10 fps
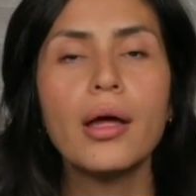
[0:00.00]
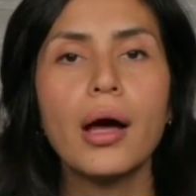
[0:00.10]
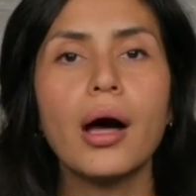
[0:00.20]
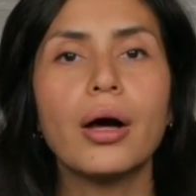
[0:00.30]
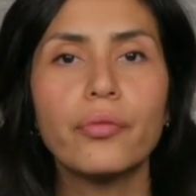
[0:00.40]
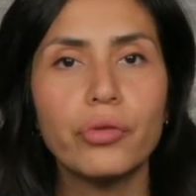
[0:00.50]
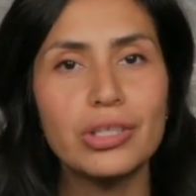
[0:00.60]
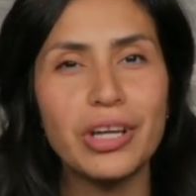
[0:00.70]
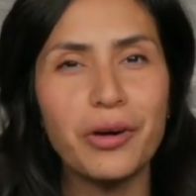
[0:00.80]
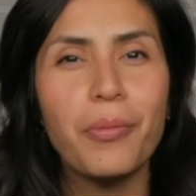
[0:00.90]
of the
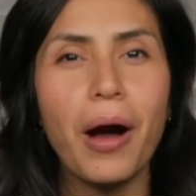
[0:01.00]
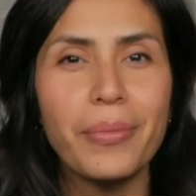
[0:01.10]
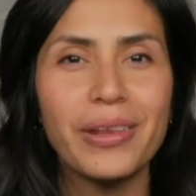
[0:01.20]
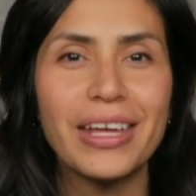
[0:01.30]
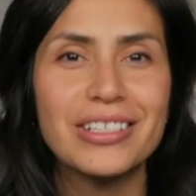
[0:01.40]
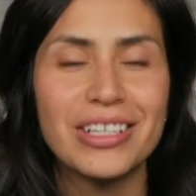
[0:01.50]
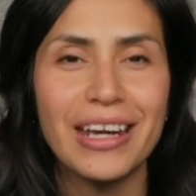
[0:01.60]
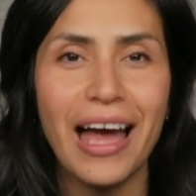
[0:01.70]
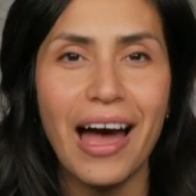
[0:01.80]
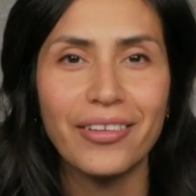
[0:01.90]
general
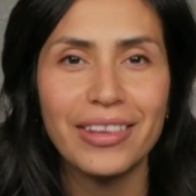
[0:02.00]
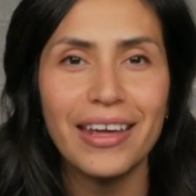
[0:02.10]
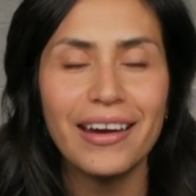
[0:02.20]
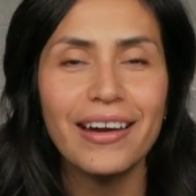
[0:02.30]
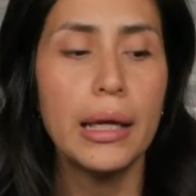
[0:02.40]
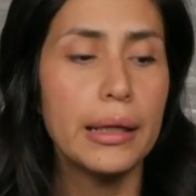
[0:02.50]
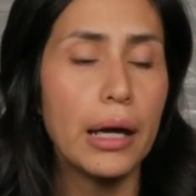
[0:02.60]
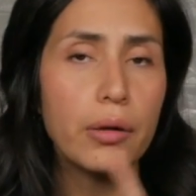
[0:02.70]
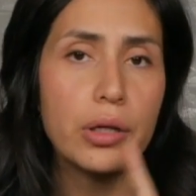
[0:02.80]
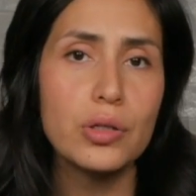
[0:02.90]
population out there.
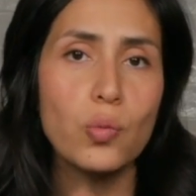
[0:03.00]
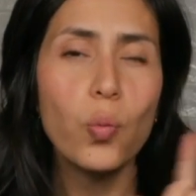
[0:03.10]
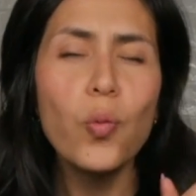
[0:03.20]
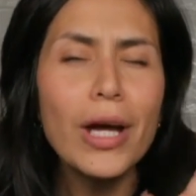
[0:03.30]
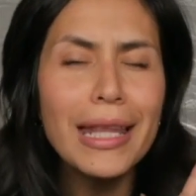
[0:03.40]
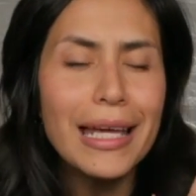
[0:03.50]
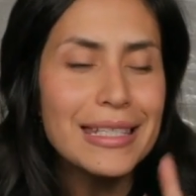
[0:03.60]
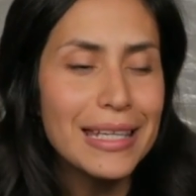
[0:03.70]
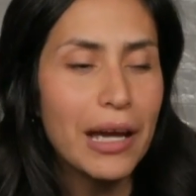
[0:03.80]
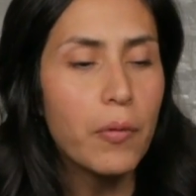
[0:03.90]
Now, here's one
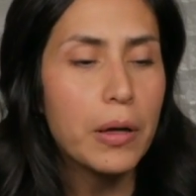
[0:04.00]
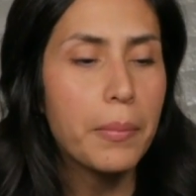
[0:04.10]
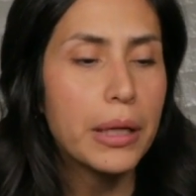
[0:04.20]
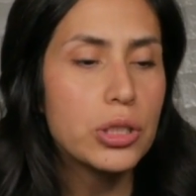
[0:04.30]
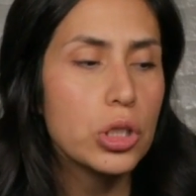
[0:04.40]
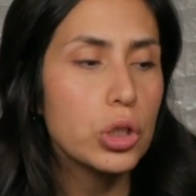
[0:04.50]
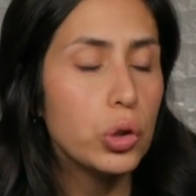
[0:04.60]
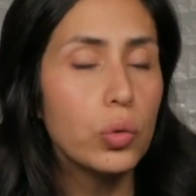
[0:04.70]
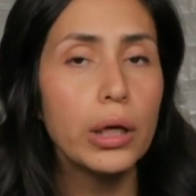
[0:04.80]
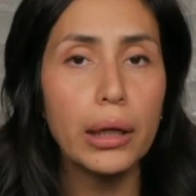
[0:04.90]
last thing I want to mention.
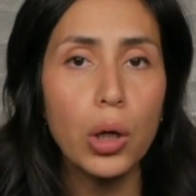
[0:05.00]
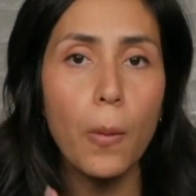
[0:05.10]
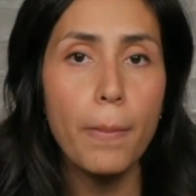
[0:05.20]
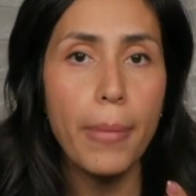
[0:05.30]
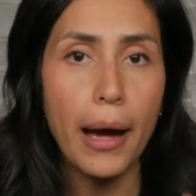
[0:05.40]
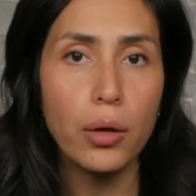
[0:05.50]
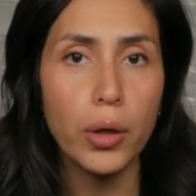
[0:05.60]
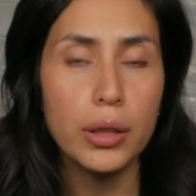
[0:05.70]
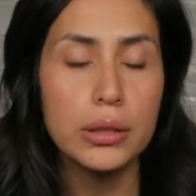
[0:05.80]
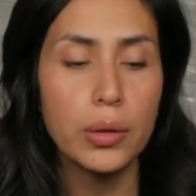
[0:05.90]
You can go
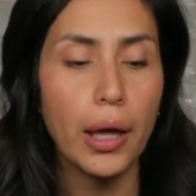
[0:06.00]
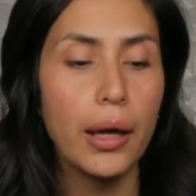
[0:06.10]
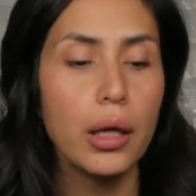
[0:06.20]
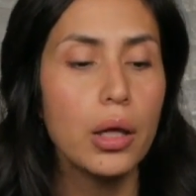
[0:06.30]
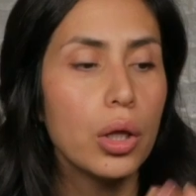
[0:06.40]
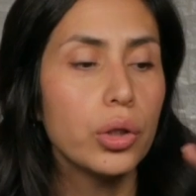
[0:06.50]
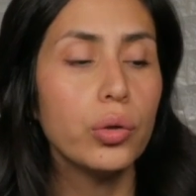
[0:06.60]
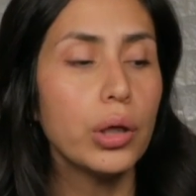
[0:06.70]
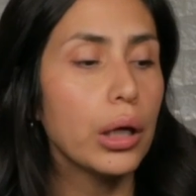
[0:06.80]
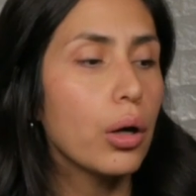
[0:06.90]
backwards, okay?
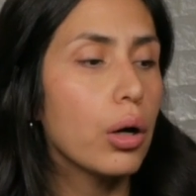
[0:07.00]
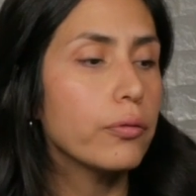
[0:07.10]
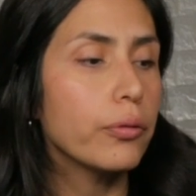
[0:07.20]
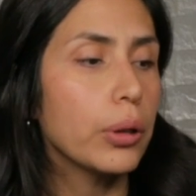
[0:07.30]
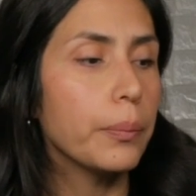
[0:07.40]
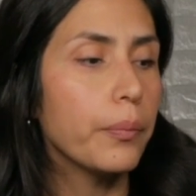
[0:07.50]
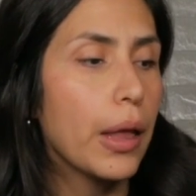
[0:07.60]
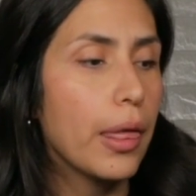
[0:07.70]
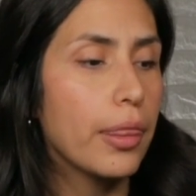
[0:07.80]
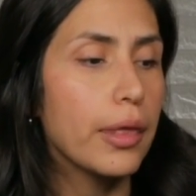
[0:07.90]
You can go from
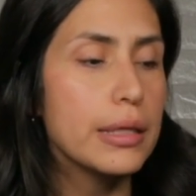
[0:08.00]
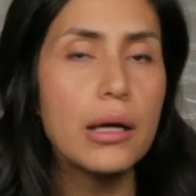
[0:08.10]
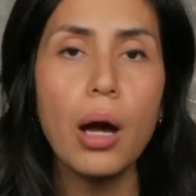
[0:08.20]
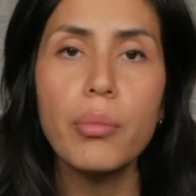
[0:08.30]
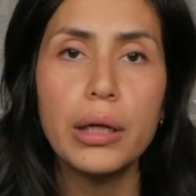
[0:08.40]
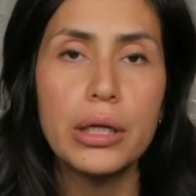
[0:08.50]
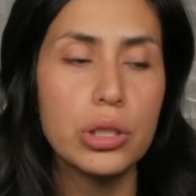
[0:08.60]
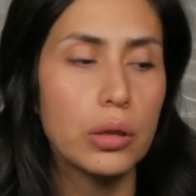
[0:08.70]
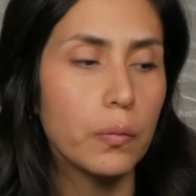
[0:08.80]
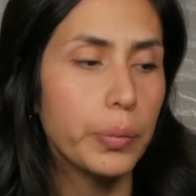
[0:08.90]
this
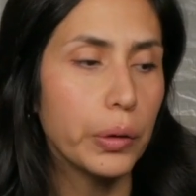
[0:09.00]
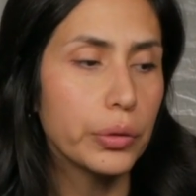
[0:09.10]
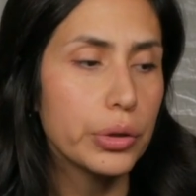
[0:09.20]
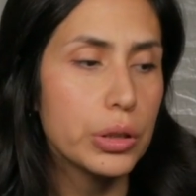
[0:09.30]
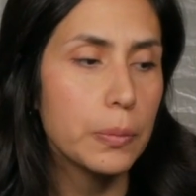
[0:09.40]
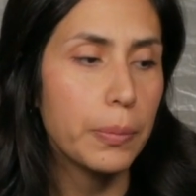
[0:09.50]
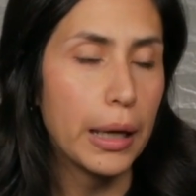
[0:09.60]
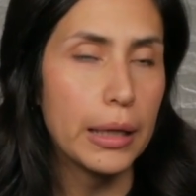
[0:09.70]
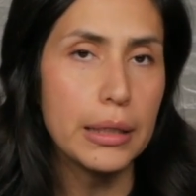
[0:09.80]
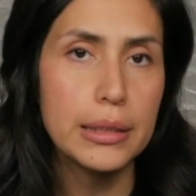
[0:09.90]
combination of builder to
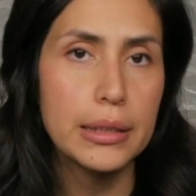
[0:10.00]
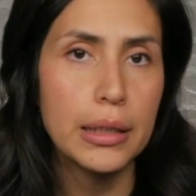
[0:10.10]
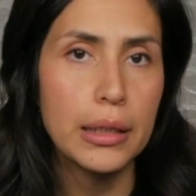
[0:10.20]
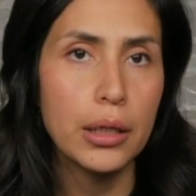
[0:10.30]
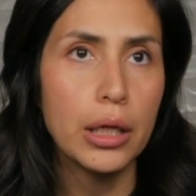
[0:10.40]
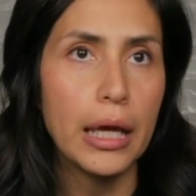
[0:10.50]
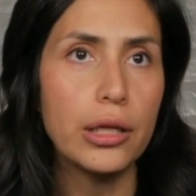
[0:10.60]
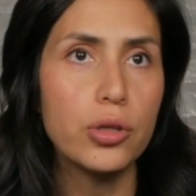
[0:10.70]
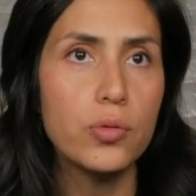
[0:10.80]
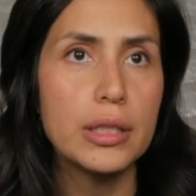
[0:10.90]
base
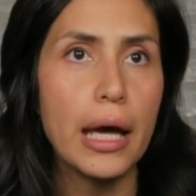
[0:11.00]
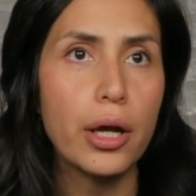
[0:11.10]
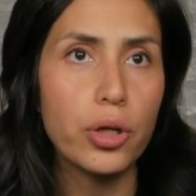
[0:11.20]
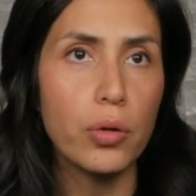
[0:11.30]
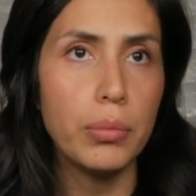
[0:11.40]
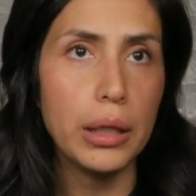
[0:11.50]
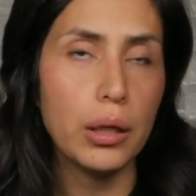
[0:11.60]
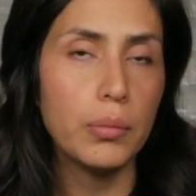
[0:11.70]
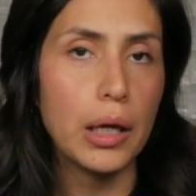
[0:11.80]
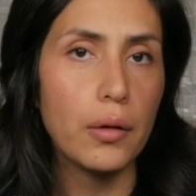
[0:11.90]
and use that on your
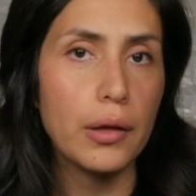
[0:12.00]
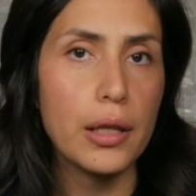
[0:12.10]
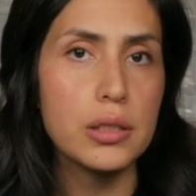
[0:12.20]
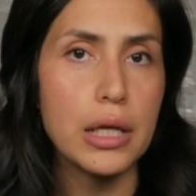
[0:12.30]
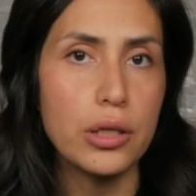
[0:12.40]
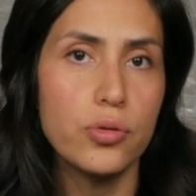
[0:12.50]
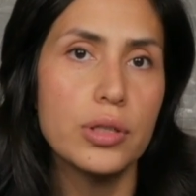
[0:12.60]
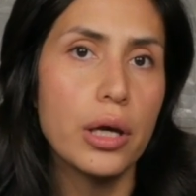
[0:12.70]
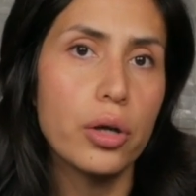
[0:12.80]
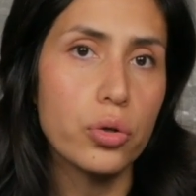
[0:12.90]
medium nail lengths and
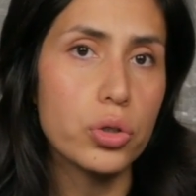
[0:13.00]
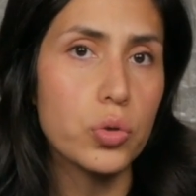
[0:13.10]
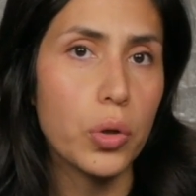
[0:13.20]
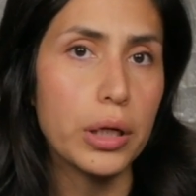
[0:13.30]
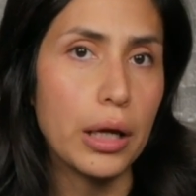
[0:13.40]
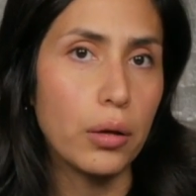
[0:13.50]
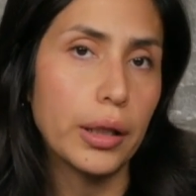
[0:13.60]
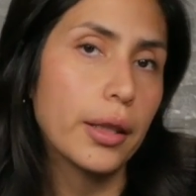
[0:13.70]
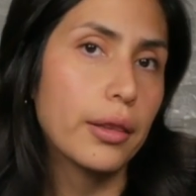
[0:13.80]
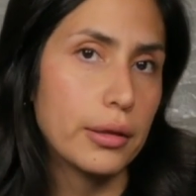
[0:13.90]
use that on your short nail
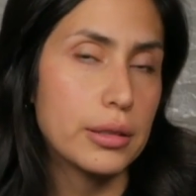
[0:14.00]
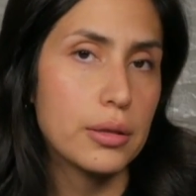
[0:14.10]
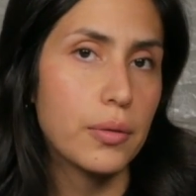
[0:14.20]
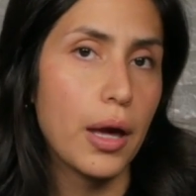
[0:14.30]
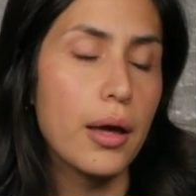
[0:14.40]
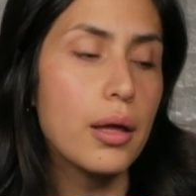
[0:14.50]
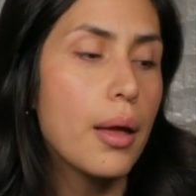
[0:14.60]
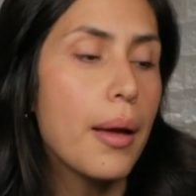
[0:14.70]
lengths, okay?